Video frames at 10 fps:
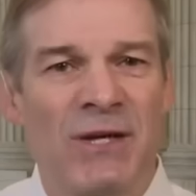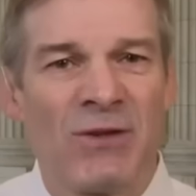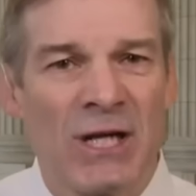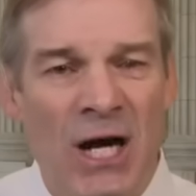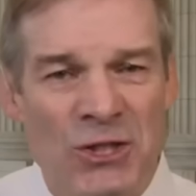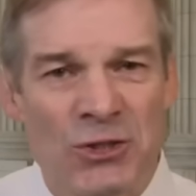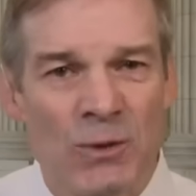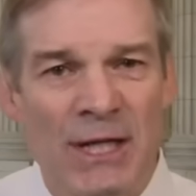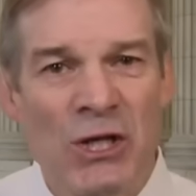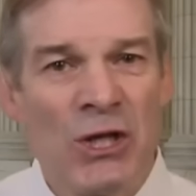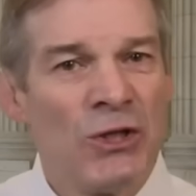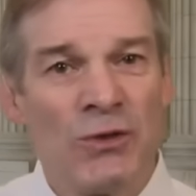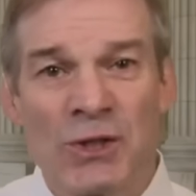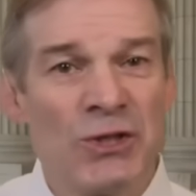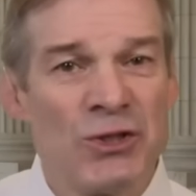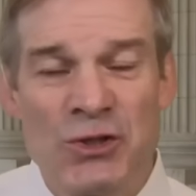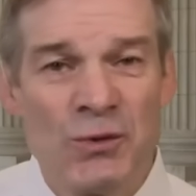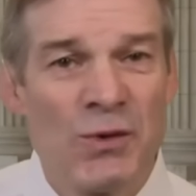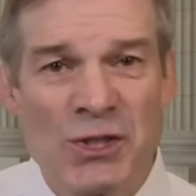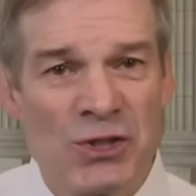of the country, you can
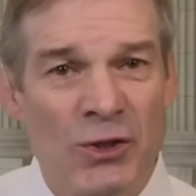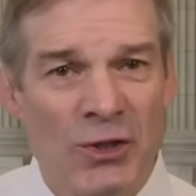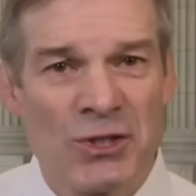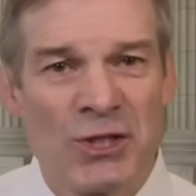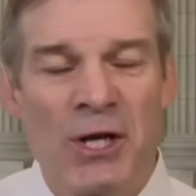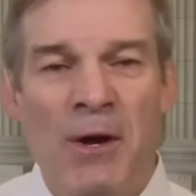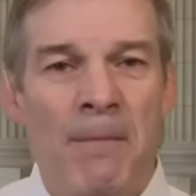do the search.